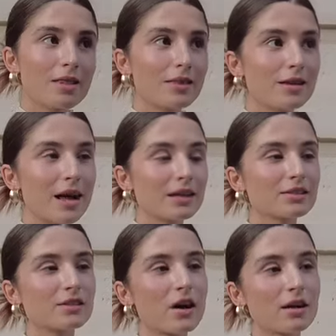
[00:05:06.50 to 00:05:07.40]
The
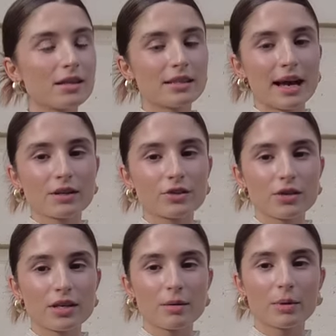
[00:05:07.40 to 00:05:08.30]
next song is
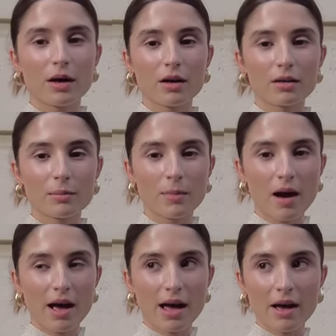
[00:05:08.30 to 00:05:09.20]
actually about
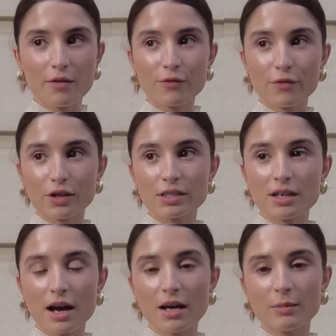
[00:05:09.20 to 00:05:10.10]
my first
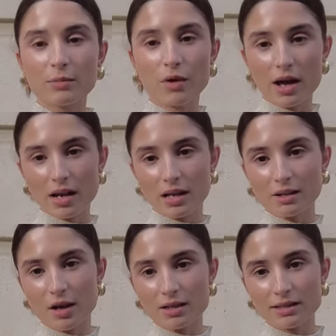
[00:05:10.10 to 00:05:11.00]
time writing
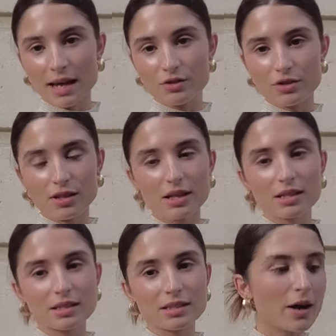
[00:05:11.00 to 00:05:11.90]
in Los
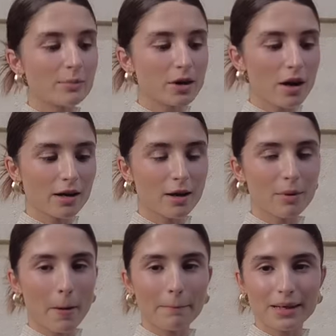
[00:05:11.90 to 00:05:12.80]
Angeles. So I'm talking
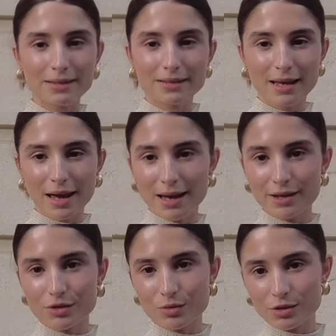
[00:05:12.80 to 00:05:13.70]
about
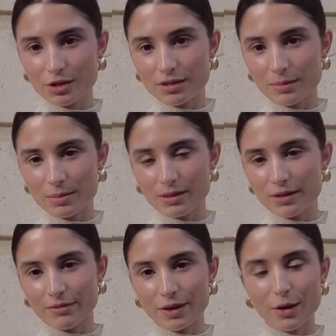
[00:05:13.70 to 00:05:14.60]
PCH, which is the
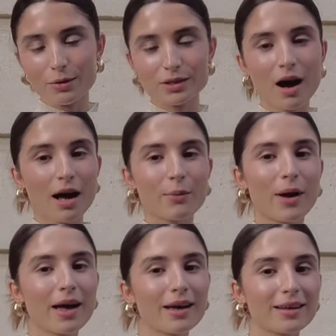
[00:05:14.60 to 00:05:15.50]
Pacific Coast
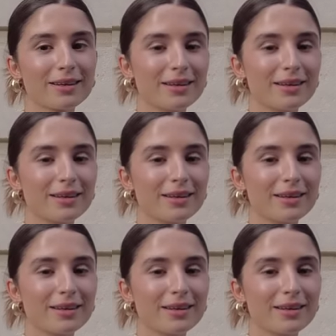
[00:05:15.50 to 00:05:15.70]
Highway.